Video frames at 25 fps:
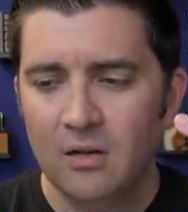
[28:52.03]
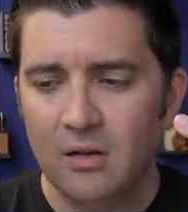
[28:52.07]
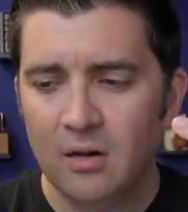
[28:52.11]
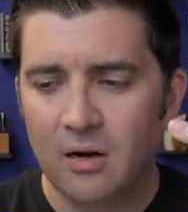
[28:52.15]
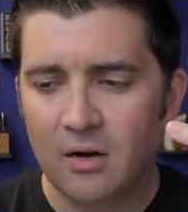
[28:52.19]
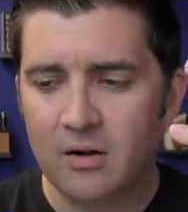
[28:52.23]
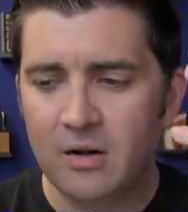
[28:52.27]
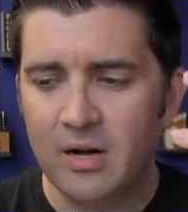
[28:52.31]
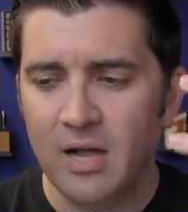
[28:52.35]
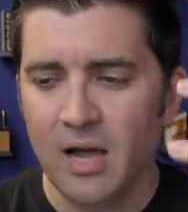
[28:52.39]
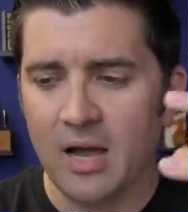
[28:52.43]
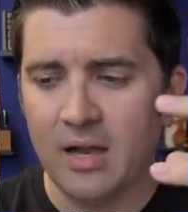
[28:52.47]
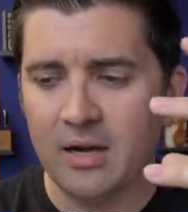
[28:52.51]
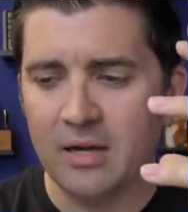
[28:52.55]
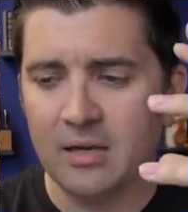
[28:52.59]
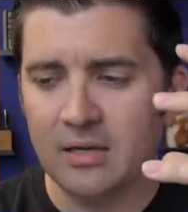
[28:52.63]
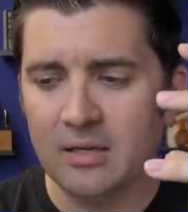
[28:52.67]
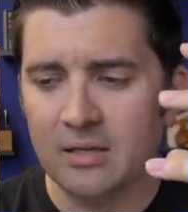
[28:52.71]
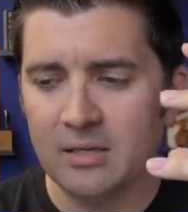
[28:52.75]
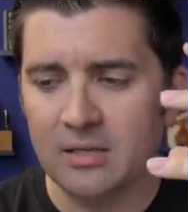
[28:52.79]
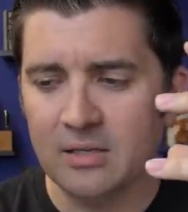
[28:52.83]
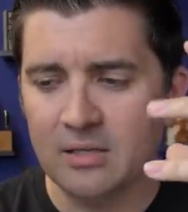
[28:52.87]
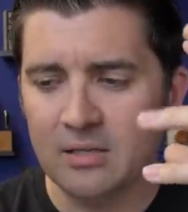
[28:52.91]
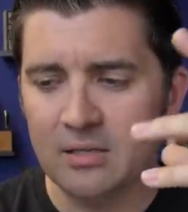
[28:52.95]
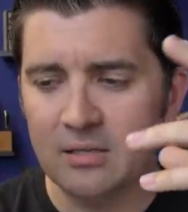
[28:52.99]
are not
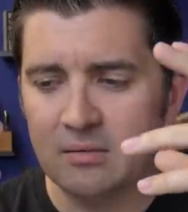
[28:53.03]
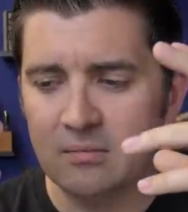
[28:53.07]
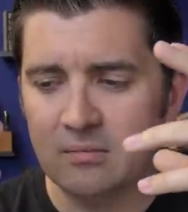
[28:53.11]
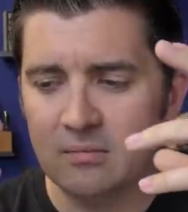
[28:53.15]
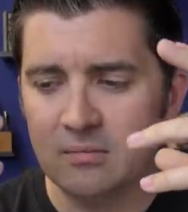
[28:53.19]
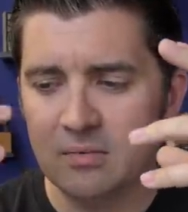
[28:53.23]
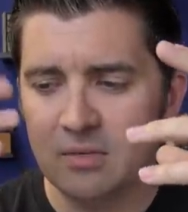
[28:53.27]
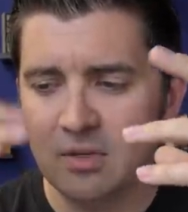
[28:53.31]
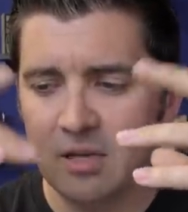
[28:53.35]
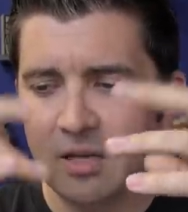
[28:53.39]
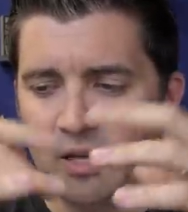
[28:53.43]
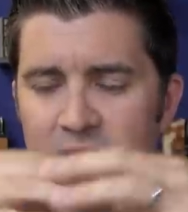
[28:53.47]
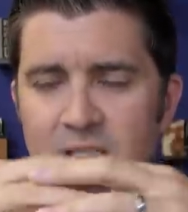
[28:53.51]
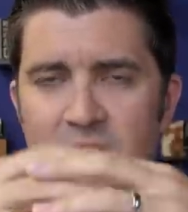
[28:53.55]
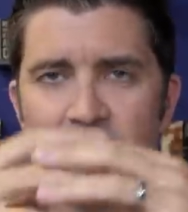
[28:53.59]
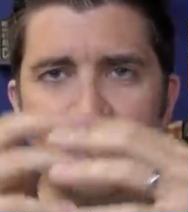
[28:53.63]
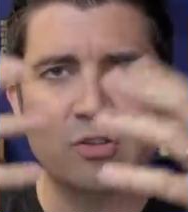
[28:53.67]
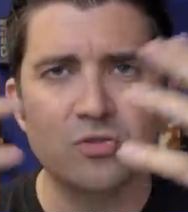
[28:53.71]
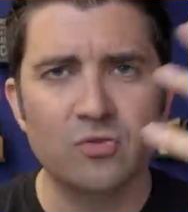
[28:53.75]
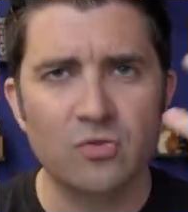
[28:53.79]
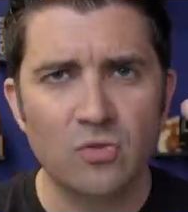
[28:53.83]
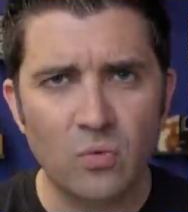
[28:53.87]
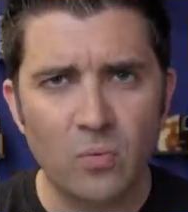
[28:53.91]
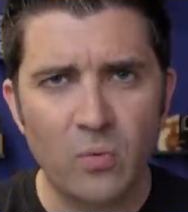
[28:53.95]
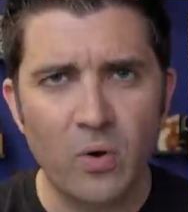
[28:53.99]
as as
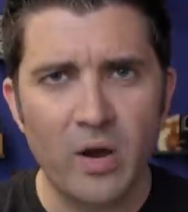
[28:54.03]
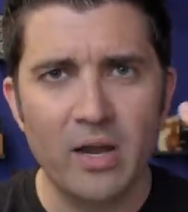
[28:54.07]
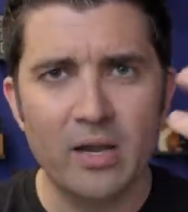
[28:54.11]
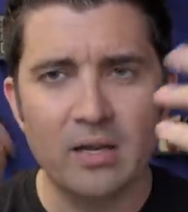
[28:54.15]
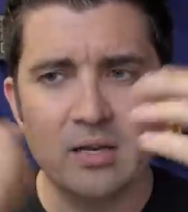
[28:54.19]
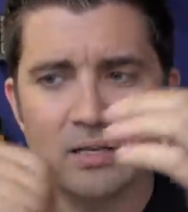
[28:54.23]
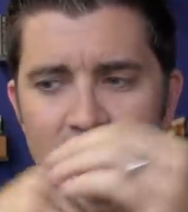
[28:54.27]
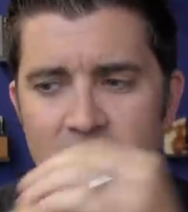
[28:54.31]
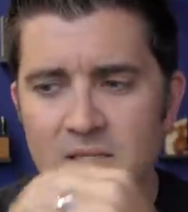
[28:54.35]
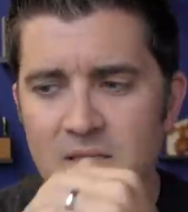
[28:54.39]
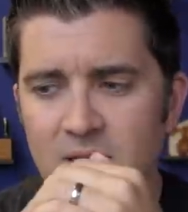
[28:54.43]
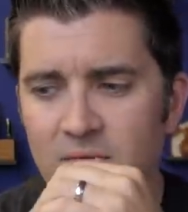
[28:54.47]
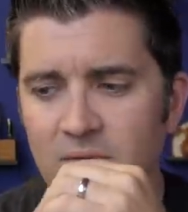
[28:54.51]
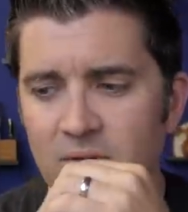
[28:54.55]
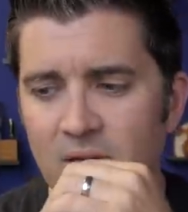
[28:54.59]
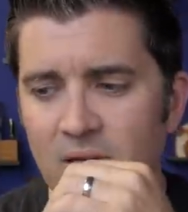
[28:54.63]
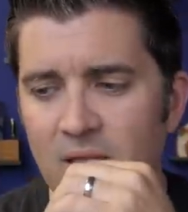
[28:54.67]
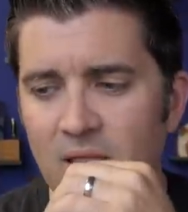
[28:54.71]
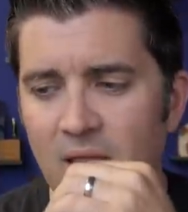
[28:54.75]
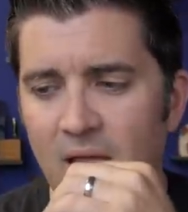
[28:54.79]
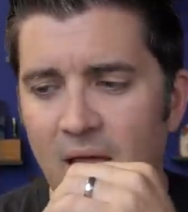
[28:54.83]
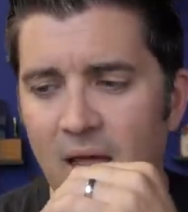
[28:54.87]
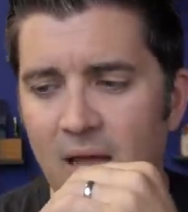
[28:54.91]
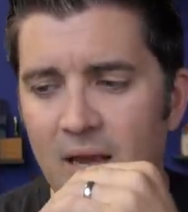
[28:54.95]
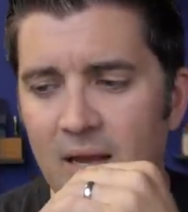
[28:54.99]
extra weight and stuff
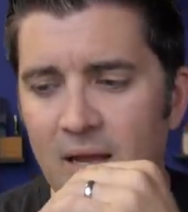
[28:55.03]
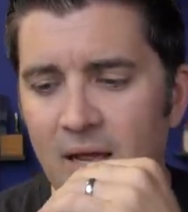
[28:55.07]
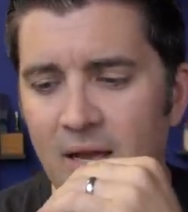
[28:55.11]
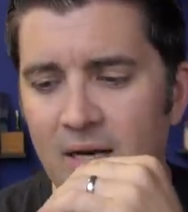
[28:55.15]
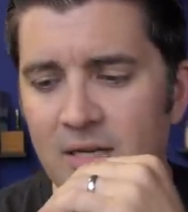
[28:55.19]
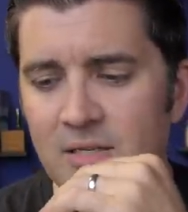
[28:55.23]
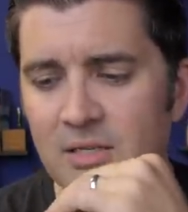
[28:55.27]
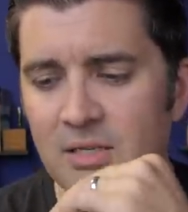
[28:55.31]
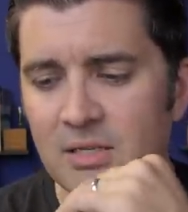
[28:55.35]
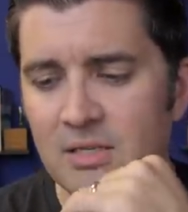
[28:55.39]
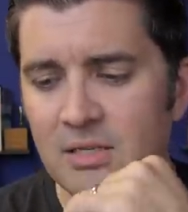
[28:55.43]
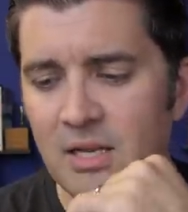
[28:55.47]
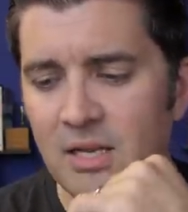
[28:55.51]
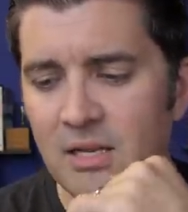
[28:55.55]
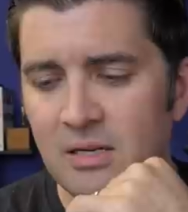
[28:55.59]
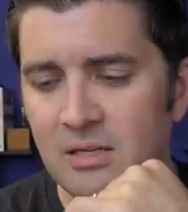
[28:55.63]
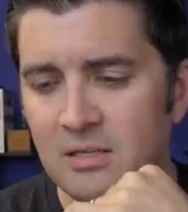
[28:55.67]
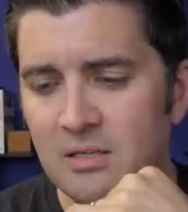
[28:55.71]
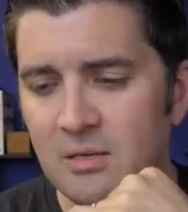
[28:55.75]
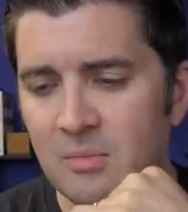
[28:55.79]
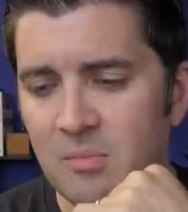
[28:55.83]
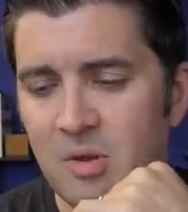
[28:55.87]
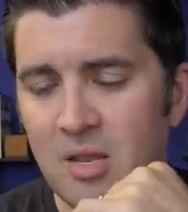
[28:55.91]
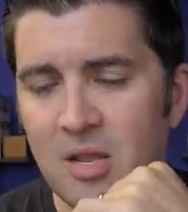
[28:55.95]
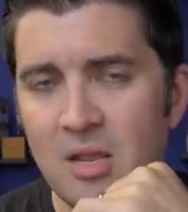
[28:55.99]
like that actually
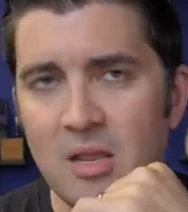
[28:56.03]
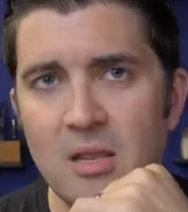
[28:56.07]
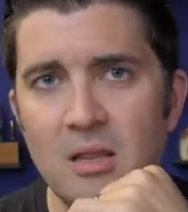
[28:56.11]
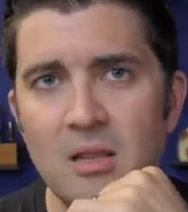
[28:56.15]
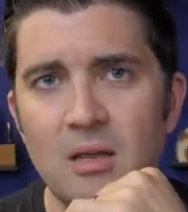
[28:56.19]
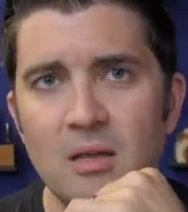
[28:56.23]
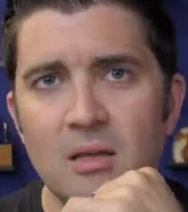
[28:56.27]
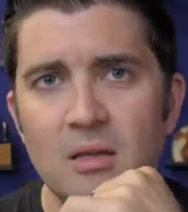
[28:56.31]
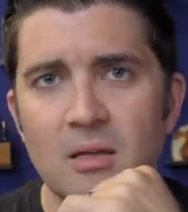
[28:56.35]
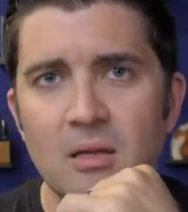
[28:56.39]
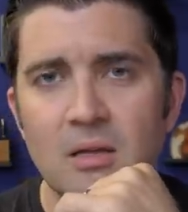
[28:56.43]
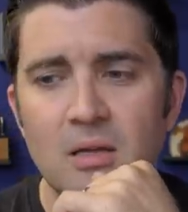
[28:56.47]
tend to be